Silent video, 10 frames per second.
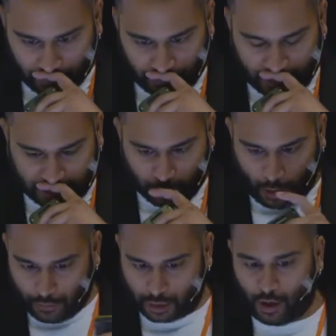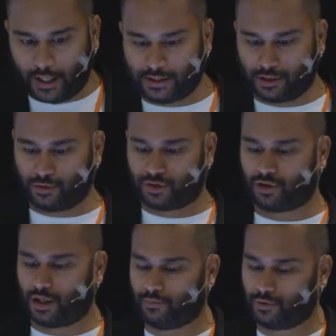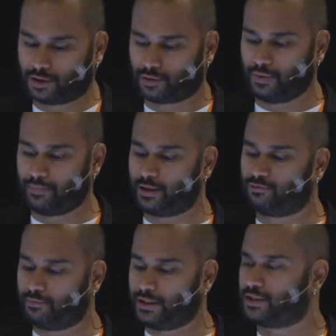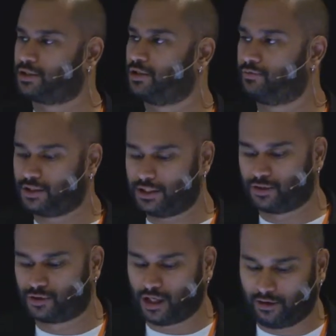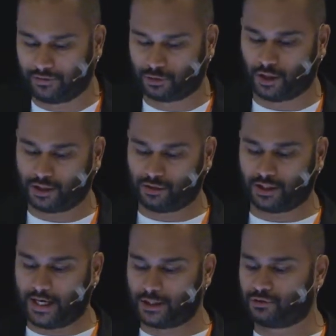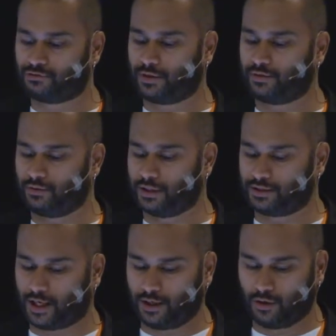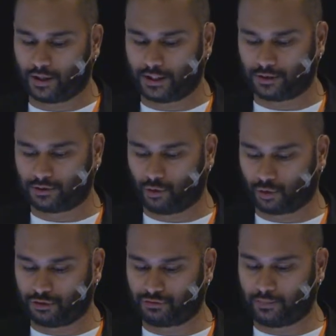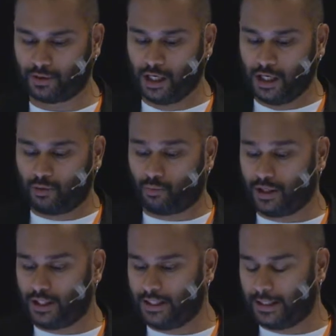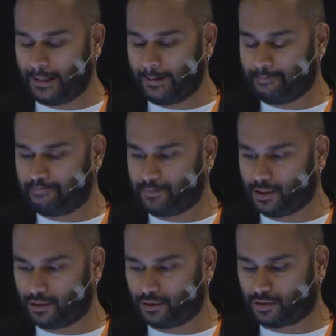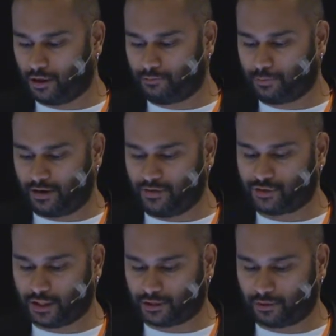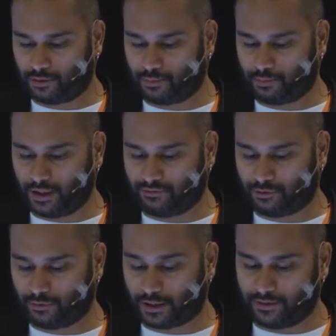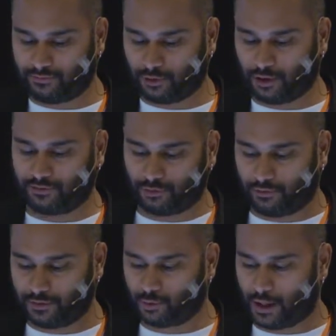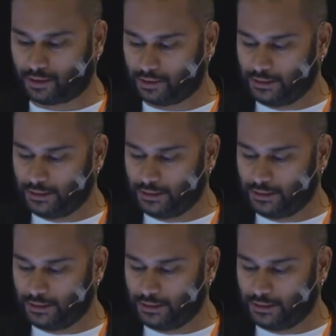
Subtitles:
Basically, what we tried to do at the time was we met with the minister and the senior staff. We tried to engage with them in dialogue and talk to them. We got private sector to get involved as well.